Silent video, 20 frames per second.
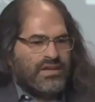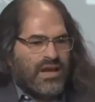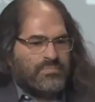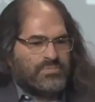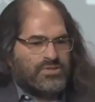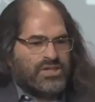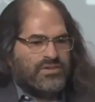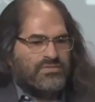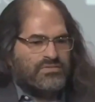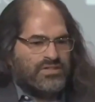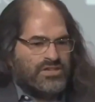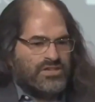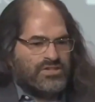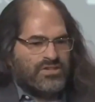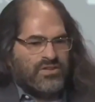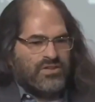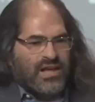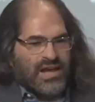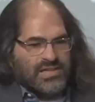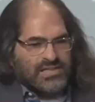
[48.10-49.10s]
vital to
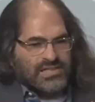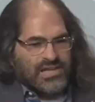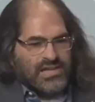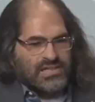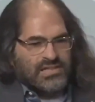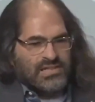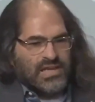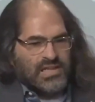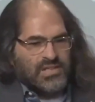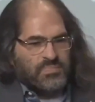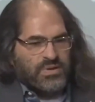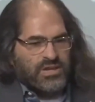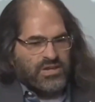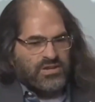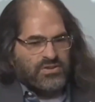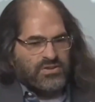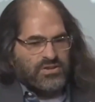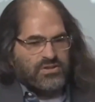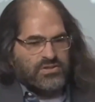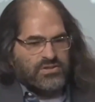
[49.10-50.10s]
make use of the
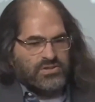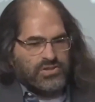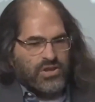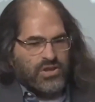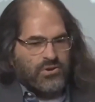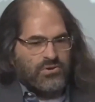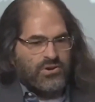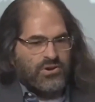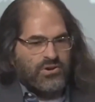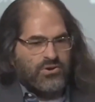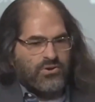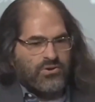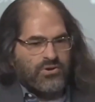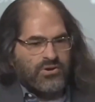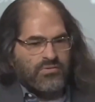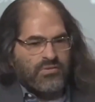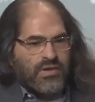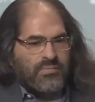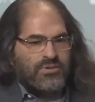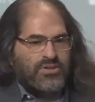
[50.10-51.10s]
expertise that is available in
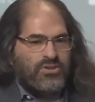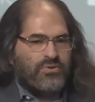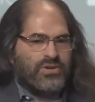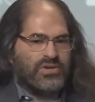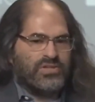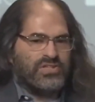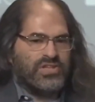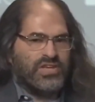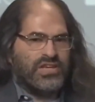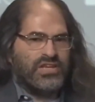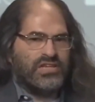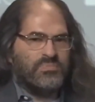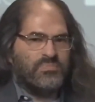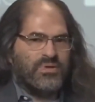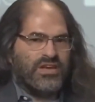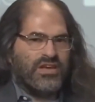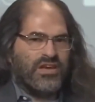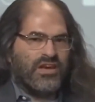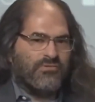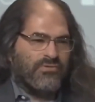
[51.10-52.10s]
the private sector
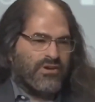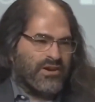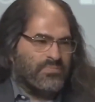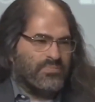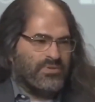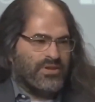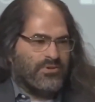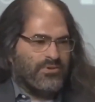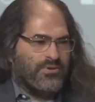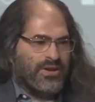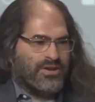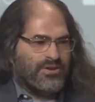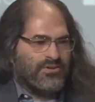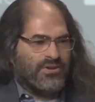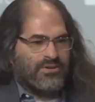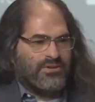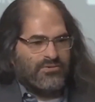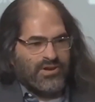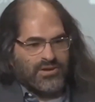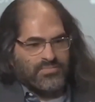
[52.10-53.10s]
in order to innovate
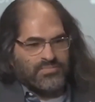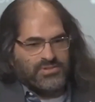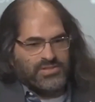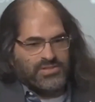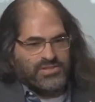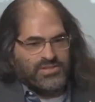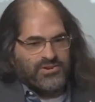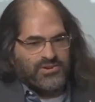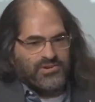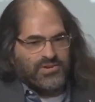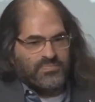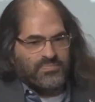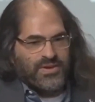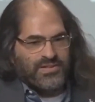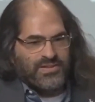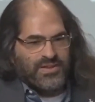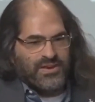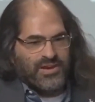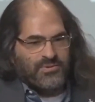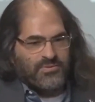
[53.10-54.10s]
in a manner that is both
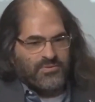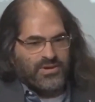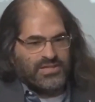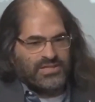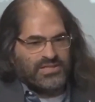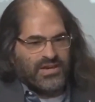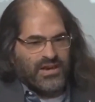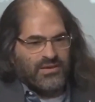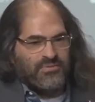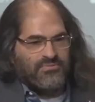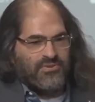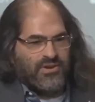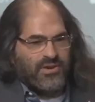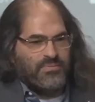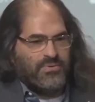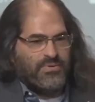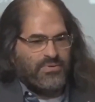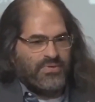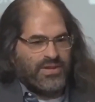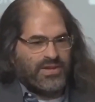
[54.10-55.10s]
efficient and
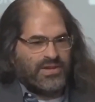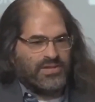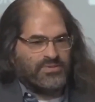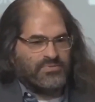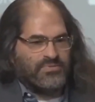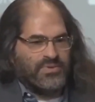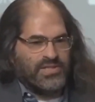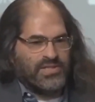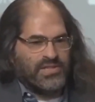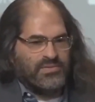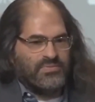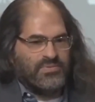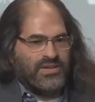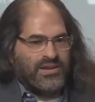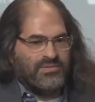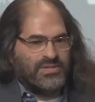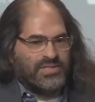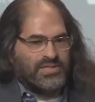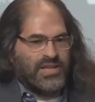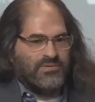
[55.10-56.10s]
timely.
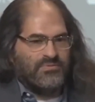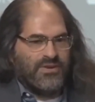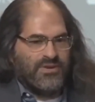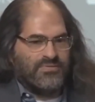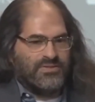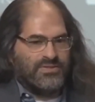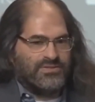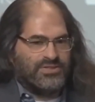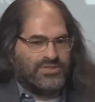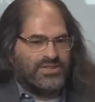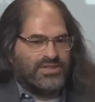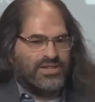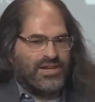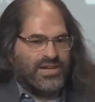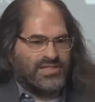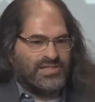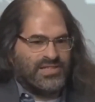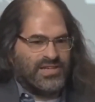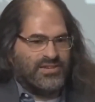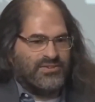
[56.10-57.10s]
This realization is
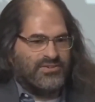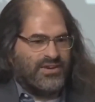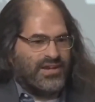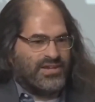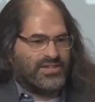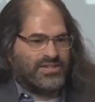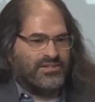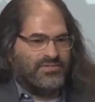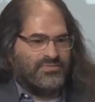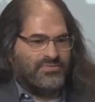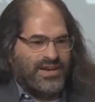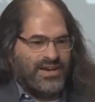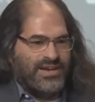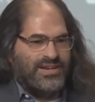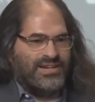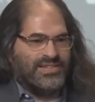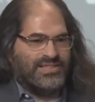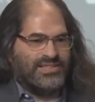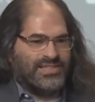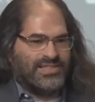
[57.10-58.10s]
gaining momentum.
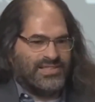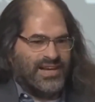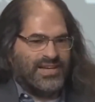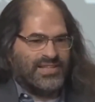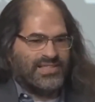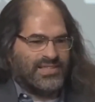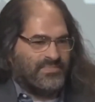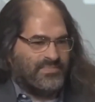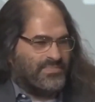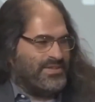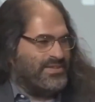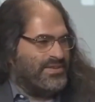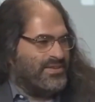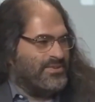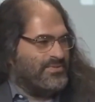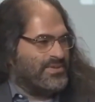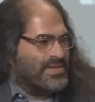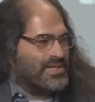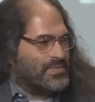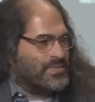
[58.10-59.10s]
This comprehension
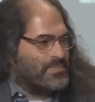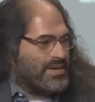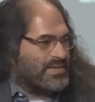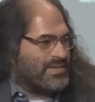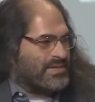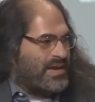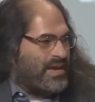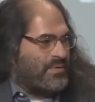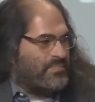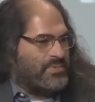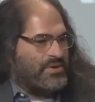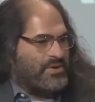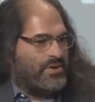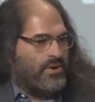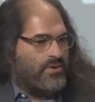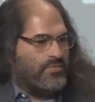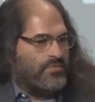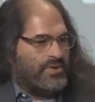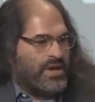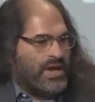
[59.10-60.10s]
is being
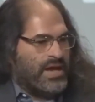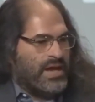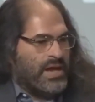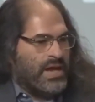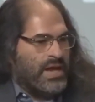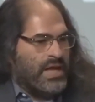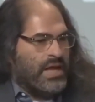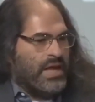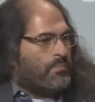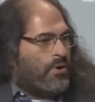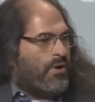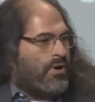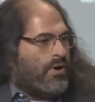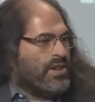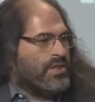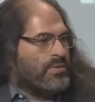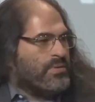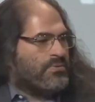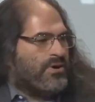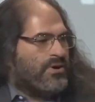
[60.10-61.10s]
expanded on a
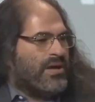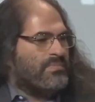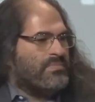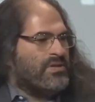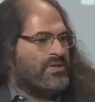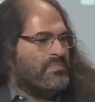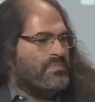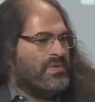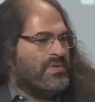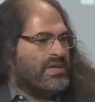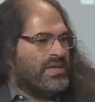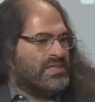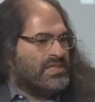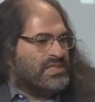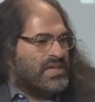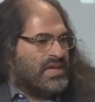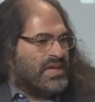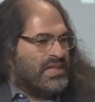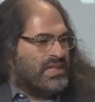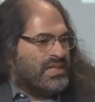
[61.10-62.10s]
continuous basis.
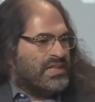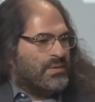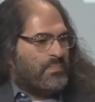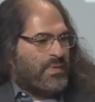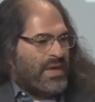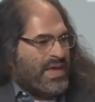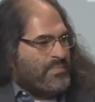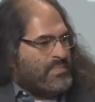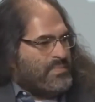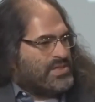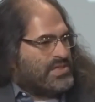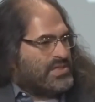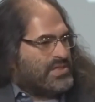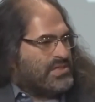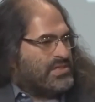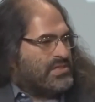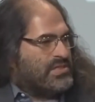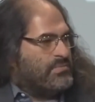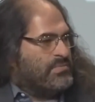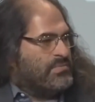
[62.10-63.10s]

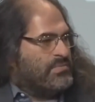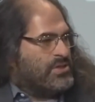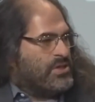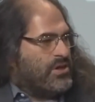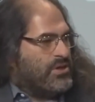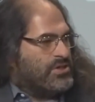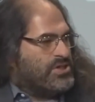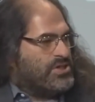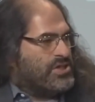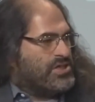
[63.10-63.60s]
The reason why this